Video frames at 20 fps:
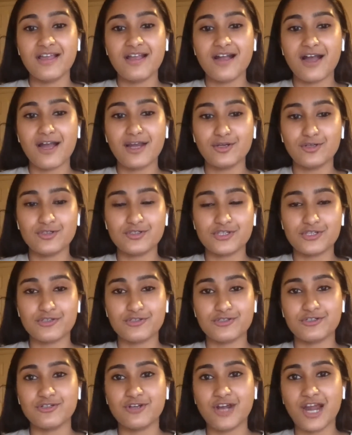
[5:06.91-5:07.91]
I also
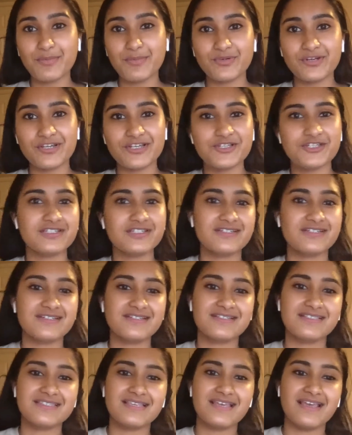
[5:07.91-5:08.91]
do
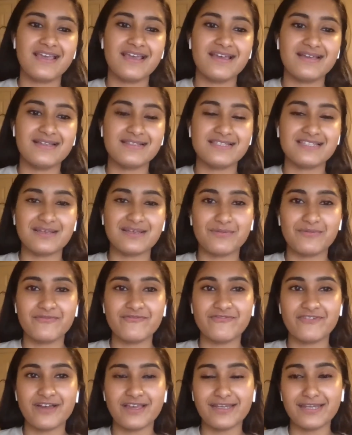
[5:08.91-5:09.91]
operations and some
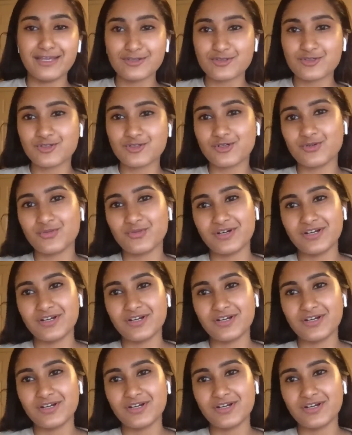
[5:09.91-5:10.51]
financial